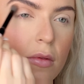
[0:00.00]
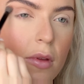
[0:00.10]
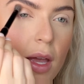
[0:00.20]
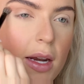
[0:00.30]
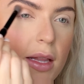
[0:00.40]

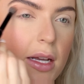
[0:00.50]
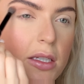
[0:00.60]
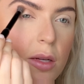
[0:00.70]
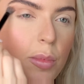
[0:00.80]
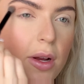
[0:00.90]
And I
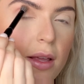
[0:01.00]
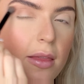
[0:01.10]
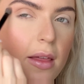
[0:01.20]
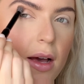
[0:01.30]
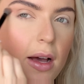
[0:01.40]
like to
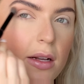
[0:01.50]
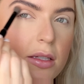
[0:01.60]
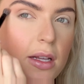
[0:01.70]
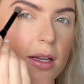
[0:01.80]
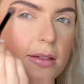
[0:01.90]
bring
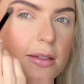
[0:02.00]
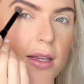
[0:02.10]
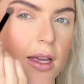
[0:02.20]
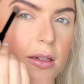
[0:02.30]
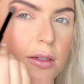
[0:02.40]
that,
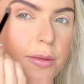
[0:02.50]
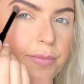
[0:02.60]
extend